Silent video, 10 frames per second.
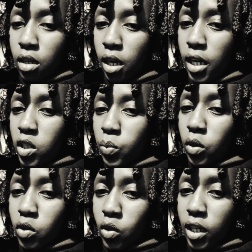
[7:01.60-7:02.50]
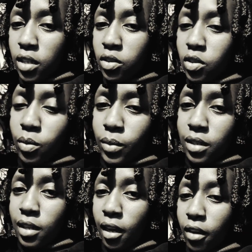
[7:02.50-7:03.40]
I spoke to
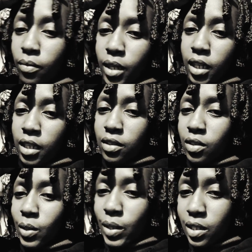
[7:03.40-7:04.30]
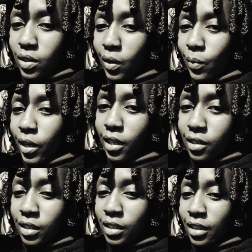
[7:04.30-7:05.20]
customers. I love my customers so much.
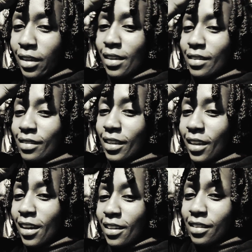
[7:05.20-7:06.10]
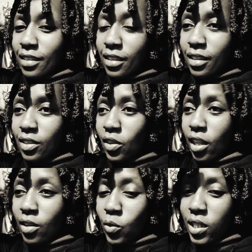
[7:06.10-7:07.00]
Yeah, so
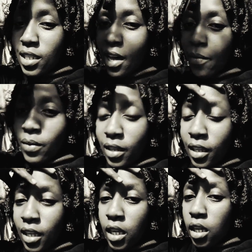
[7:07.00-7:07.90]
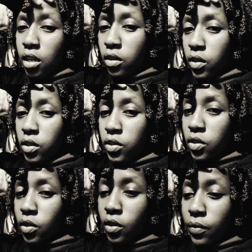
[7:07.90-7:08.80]
that's what's up.
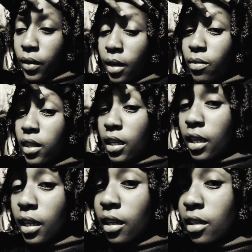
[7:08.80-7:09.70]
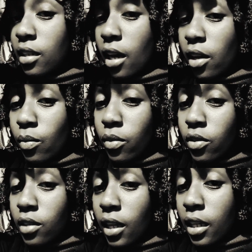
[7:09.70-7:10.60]
Also, I'm thinking I need
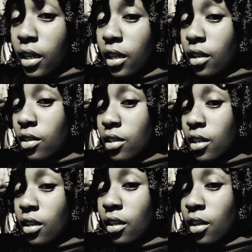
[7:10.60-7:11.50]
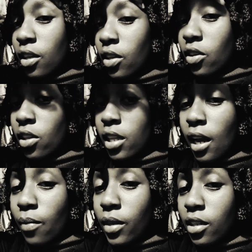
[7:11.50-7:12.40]
eyebrows. Like I need, you know, the
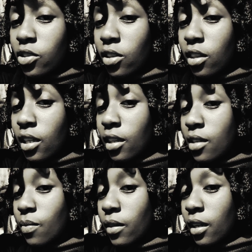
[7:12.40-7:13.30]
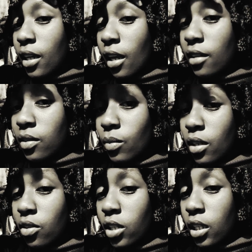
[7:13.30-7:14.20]
lamination thing that the girl has
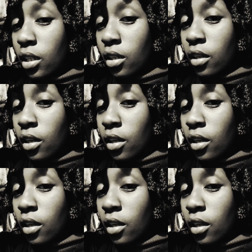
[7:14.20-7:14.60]
been doing.